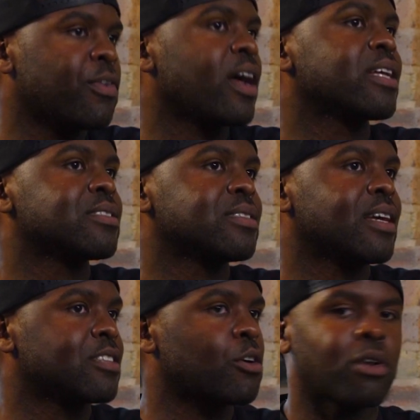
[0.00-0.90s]
finances there
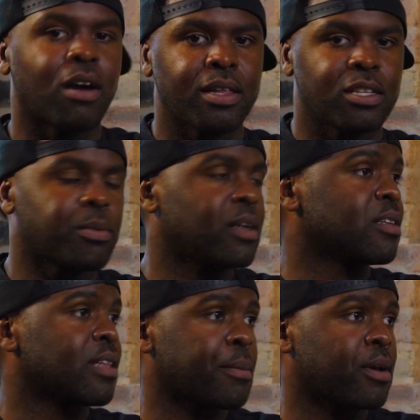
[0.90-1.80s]
to go and hire this person
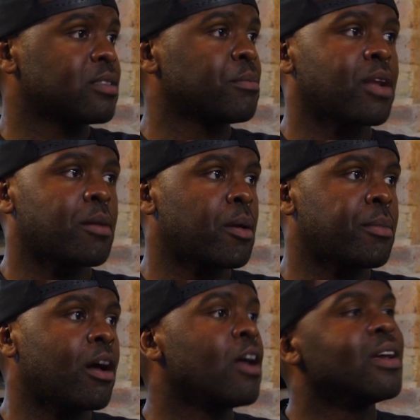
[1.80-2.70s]
and that person, blah, blah,
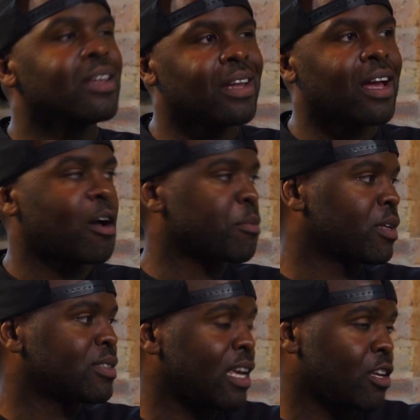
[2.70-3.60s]
blah. Now I'm going
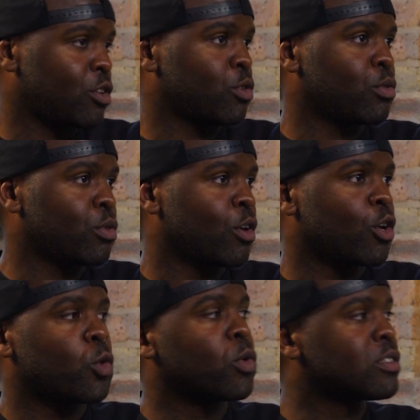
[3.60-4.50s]
to take you
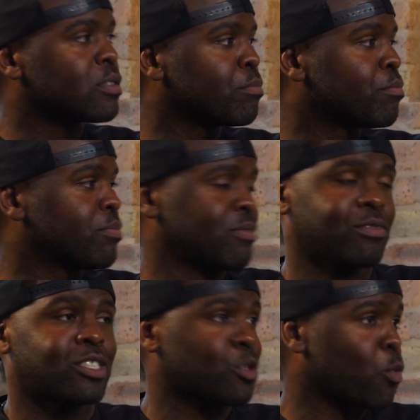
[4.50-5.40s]
who has
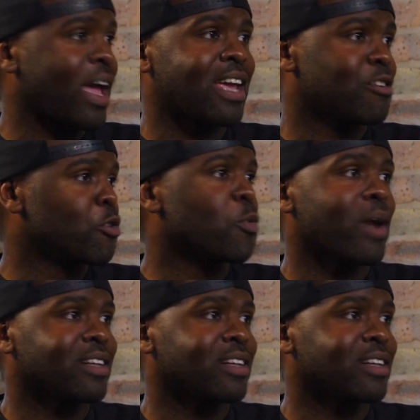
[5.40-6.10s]
sweated your way